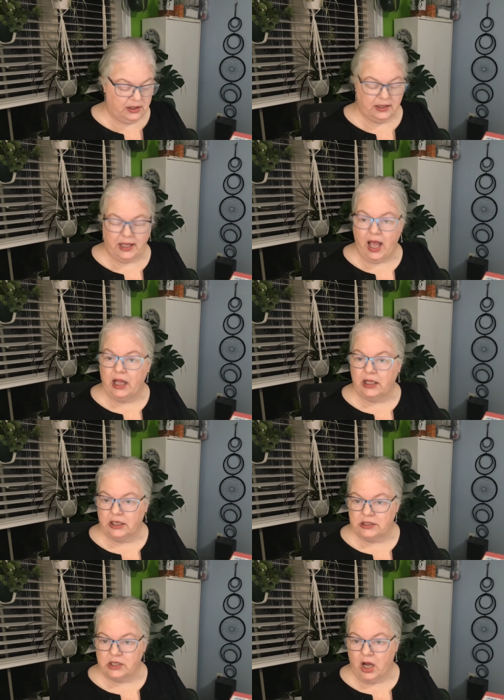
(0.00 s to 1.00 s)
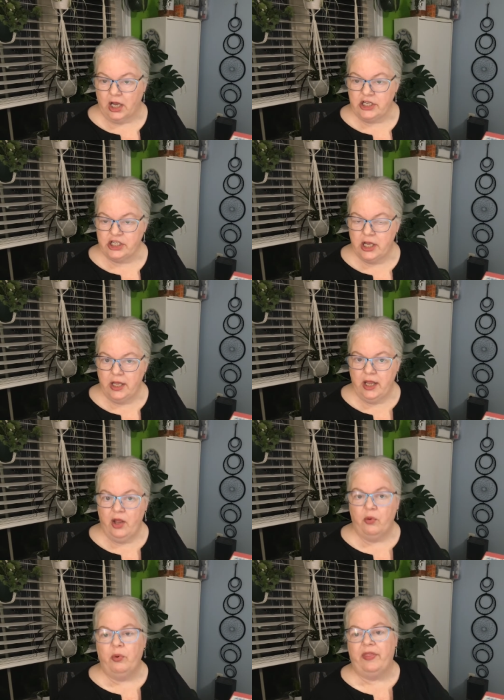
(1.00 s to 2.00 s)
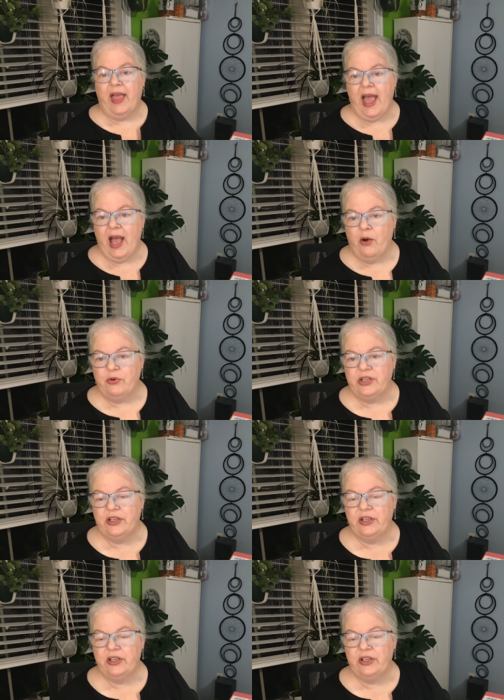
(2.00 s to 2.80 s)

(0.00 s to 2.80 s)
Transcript: get the hell out of Dodge without